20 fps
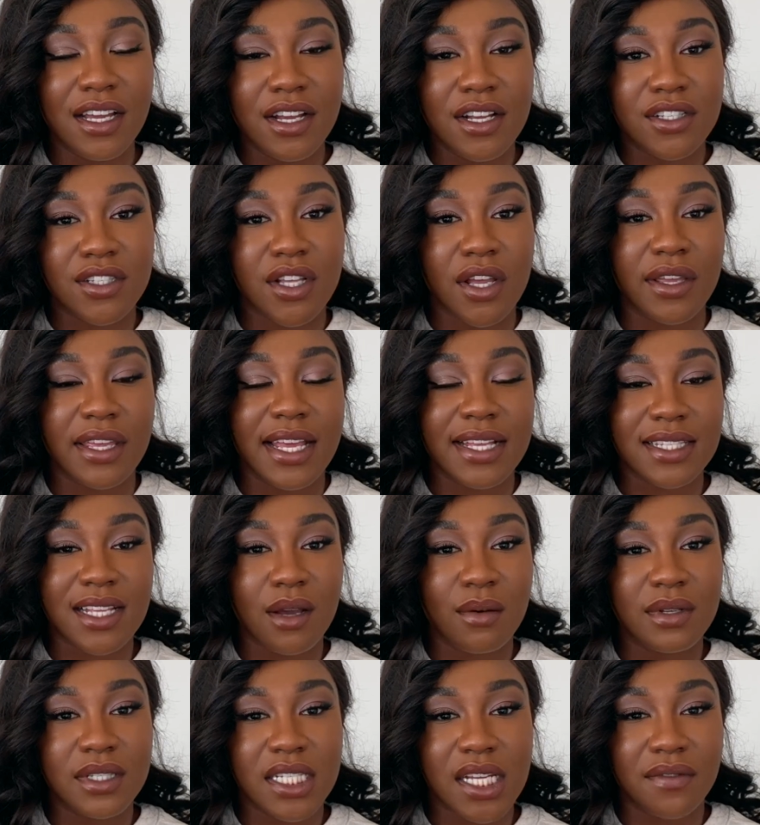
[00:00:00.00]
So yes, I
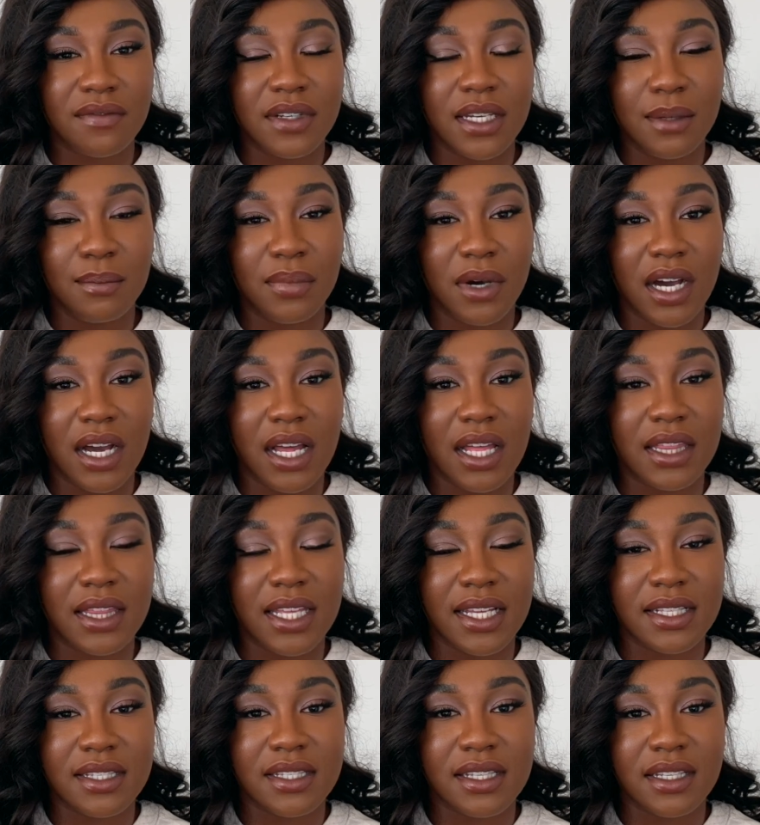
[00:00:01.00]
would definitely buy
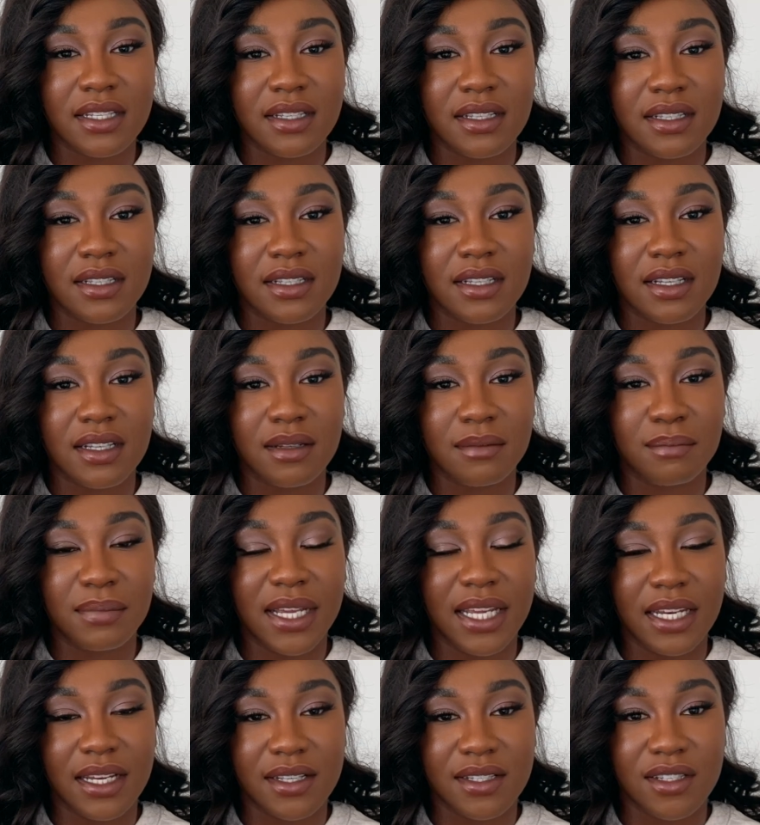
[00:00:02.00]
this
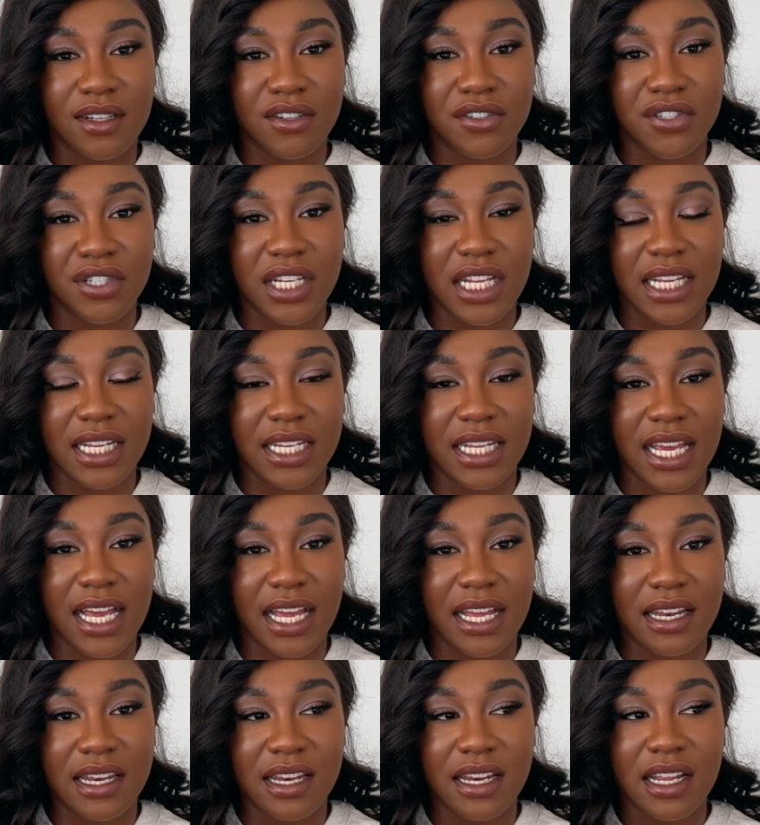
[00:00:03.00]
peeling solution
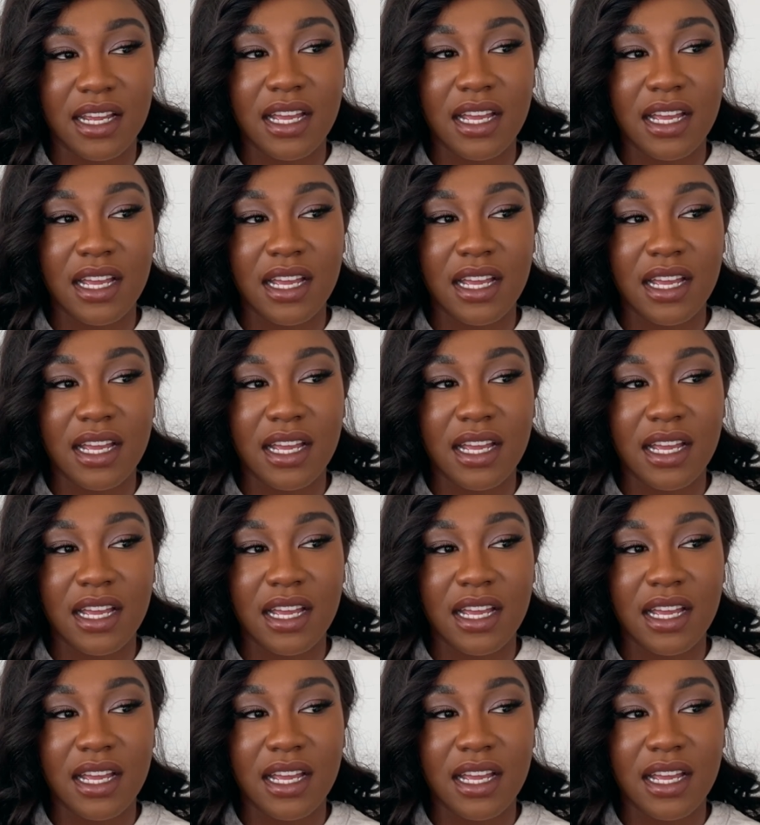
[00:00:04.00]
again.